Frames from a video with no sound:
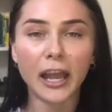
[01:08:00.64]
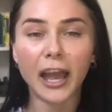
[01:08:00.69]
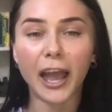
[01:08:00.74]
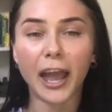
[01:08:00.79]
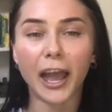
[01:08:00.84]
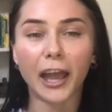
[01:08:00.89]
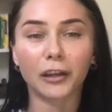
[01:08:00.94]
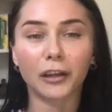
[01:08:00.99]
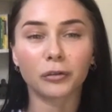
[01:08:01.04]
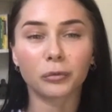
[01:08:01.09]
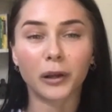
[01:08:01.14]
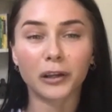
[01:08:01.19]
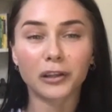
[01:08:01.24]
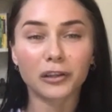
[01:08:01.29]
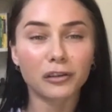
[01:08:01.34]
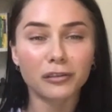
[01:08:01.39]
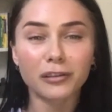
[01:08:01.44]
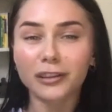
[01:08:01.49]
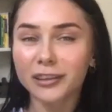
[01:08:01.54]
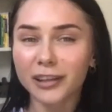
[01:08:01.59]
And when
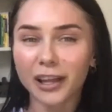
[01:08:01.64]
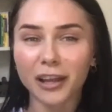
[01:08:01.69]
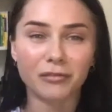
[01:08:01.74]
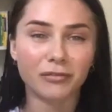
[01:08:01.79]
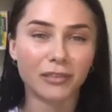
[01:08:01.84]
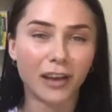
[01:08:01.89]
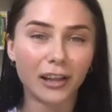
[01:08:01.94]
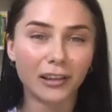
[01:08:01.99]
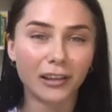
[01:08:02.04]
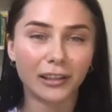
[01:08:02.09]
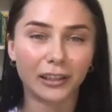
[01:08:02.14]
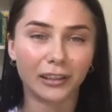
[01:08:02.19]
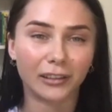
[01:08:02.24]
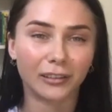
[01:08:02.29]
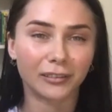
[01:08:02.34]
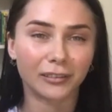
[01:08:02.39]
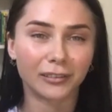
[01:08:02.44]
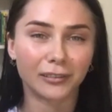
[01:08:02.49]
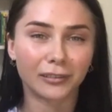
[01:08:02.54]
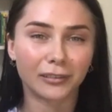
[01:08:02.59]
you're in that valley,
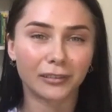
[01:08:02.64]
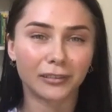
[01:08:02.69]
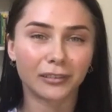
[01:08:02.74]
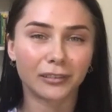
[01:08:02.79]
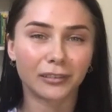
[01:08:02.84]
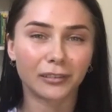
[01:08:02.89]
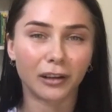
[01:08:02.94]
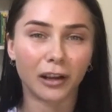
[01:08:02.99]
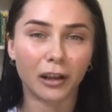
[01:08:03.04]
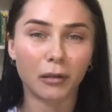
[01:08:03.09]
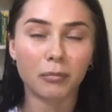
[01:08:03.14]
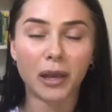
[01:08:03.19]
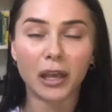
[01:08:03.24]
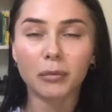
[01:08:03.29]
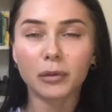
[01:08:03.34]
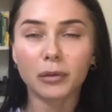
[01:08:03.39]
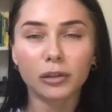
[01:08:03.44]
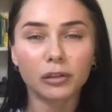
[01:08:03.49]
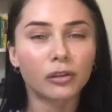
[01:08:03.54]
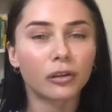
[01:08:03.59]
right, maybe
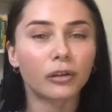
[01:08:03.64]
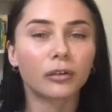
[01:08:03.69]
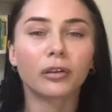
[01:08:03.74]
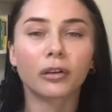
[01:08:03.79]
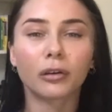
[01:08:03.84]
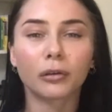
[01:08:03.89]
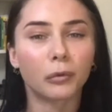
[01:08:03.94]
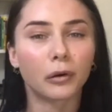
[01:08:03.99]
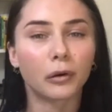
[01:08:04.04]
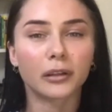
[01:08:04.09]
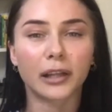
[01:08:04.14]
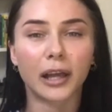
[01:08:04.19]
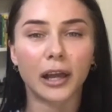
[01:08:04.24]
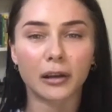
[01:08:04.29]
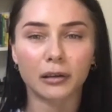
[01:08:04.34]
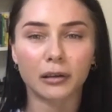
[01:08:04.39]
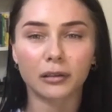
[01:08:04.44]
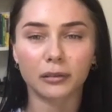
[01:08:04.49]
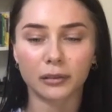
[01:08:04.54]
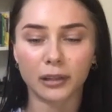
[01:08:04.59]
you don't know what
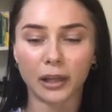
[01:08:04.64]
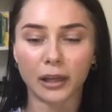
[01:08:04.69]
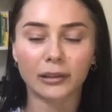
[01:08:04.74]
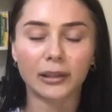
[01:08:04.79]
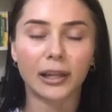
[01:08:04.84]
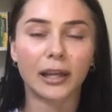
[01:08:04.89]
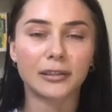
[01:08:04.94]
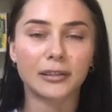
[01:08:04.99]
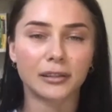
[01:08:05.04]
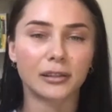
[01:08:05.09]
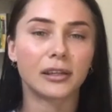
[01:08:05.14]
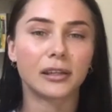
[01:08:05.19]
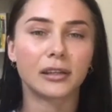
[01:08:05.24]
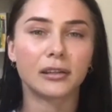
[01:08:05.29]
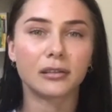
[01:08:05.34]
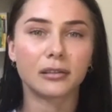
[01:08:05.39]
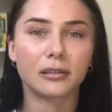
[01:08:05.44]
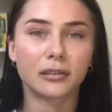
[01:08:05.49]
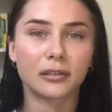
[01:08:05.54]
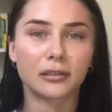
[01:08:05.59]
that lesson
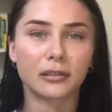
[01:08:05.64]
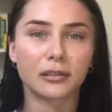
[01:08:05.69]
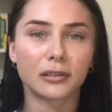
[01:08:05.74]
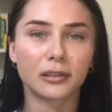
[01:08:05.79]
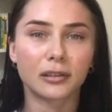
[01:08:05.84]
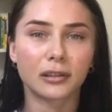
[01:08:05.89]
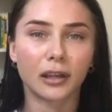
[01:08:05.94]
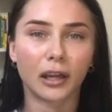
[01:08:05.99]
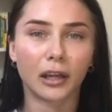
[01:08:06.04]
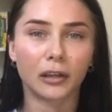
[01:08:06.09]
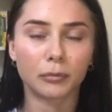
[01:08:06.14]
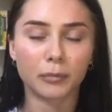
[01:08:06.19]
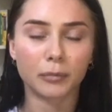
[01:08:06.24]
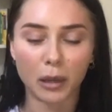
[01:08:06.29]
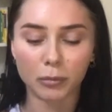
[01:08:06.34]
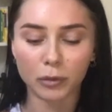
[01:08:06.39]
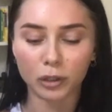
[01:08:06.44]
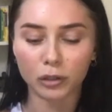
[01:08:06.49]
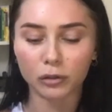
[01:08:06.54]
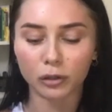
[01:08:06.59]
is, and
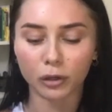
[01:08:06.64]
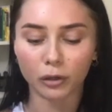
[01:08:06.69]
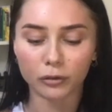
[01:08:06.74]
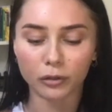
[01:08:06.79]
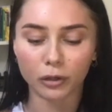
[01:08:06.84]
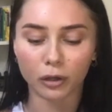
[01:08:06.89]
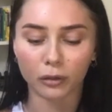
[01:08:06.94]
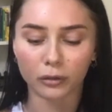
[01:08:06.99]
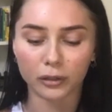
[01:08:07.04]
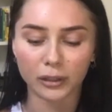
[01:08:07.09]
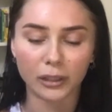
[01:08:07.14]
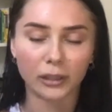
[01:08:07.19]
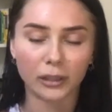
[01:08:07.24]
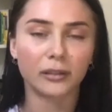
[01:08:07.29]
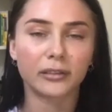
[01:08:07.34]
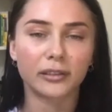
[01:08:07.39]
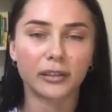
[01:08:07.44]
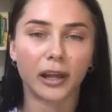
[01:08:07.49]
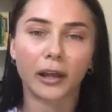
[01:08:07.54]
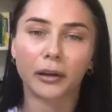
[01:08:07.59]
maybe you don't know the
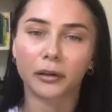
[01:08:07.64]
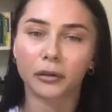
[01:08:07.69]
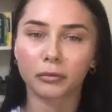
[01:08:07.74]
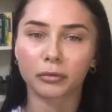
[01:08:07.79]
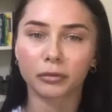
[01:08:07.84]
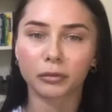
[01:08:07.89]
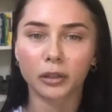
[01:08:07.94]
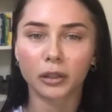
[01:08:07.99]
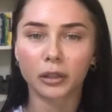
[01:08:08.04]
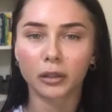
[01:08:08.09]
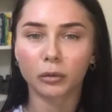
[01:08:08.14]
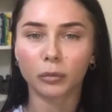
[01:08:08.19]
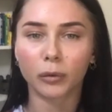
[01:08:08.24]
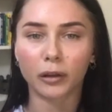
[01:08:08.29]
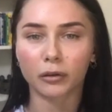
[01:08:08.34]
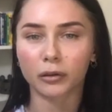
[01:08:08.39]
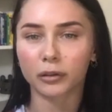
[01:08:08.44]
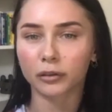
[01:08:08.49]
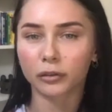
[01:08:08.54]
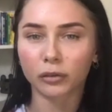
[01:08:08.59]
inside of
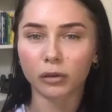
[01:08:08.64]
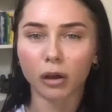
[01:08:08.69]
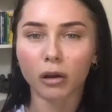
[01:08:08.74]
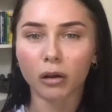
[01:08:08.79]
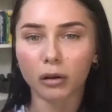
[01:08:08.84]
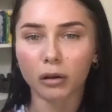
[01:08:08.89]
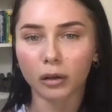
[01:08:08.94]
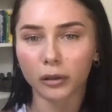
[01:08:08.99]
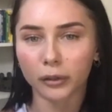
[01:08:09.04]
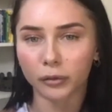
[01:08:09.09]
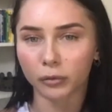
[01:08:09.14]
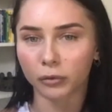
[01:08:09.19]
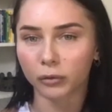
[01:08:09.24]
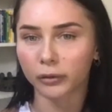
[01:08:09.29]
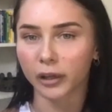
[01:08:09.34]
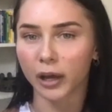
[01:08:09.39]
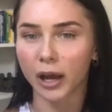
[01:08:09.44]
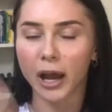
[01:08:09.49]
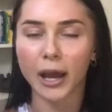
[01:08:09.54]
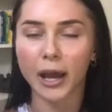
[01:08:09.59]
whether it's God or the
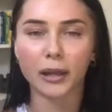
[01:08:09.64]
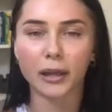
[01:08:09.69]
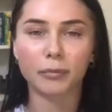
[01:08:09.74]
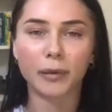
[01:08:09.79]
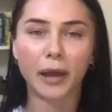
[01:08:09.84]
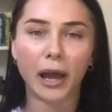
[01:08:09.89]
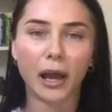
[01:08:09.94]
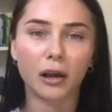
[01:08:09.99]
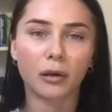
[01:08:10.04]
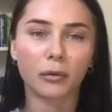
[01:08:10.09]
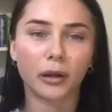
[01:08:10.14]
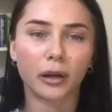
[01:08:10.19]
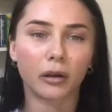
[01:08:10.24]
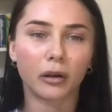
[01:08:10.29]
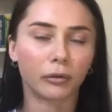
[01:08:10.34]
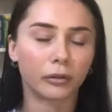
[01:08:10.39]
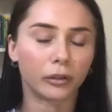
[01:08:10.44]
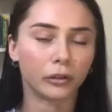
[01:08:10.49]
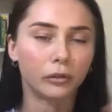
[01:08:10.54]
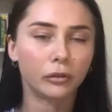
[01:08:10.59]
higher power or
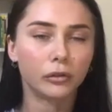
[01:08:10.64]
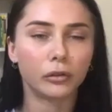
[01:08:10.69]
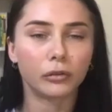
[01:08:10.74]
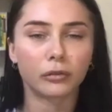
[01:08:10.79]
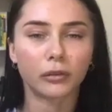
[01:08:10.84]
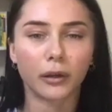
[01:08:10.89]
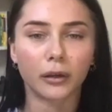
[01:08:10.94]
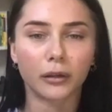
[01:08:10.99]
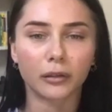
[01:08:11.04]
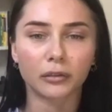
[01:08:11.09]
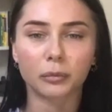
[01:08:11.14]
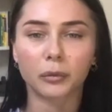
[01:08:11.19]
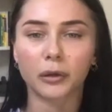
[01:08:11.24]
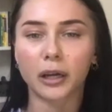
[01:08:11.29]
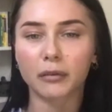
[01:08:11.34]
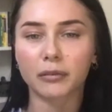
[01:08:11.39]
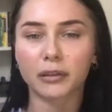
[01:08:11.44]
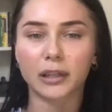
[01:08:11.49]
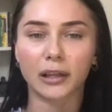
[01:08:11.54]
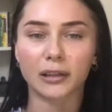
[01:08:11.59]
the universe,
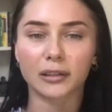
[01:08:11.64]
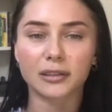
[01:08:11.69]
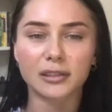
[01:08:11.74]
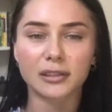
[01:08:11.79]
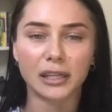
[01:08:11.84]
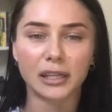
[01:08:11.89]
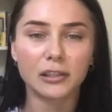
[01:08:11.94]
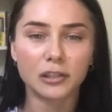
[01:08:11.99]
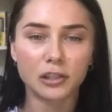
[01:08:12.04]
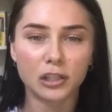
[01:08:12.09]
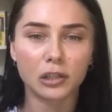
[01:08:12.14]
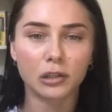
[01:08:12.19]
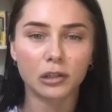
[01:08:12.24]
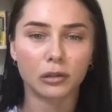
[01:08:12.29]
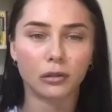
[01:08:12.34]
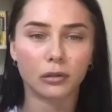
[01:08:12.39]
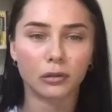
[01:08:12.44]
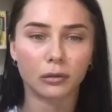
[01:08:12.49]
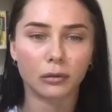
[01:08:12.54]
whatever that's teaching you.